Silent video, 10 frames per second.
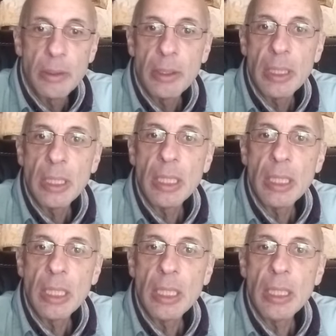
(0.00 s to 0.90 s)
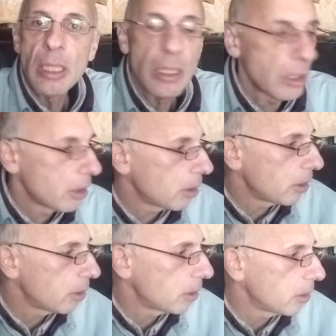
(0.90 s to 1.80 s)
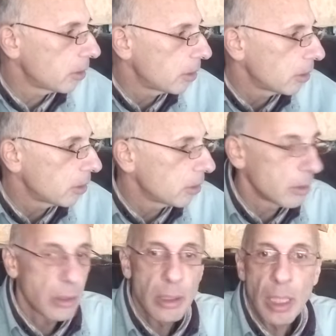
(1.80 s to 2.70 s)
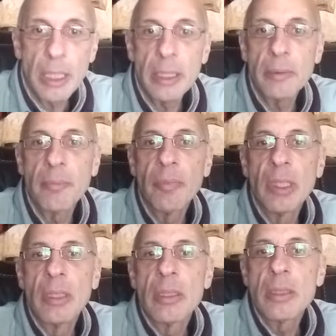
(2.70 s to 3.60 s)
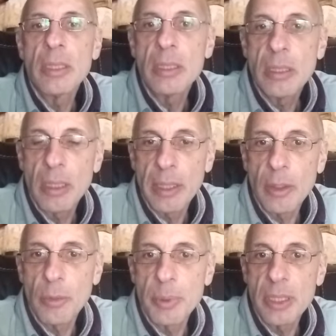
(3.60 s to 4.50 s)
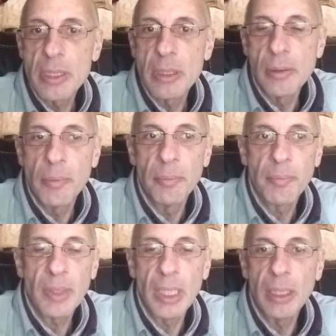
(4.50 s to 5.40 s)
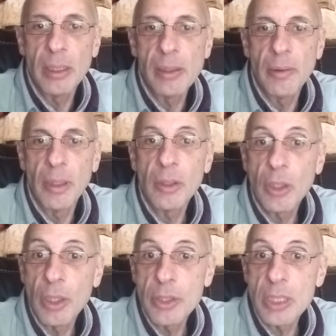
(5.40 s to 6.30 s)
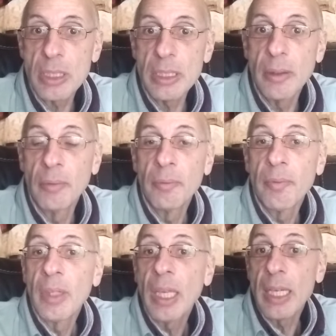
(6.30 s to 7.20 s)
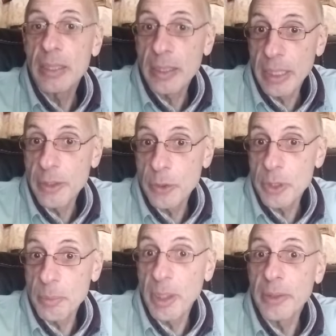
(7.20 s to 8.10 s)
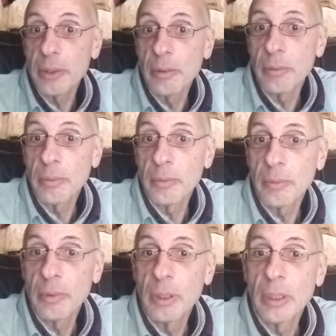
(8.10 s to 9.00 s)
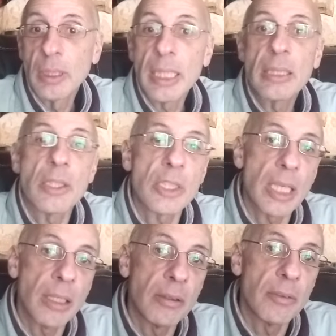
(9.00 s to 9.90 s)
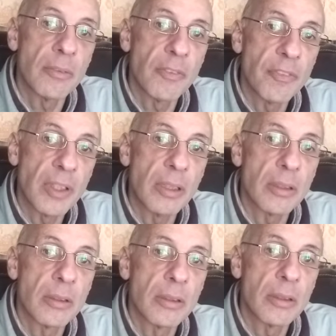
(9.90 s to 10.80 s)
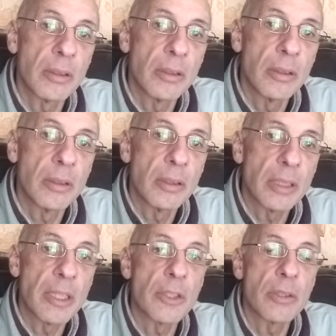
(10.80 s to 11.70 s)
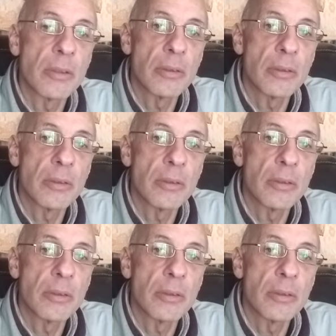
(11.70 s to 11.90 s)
he, he the, the, the, client sees the therapist uh, unconsciously as a dangerous mother, like the child felt that his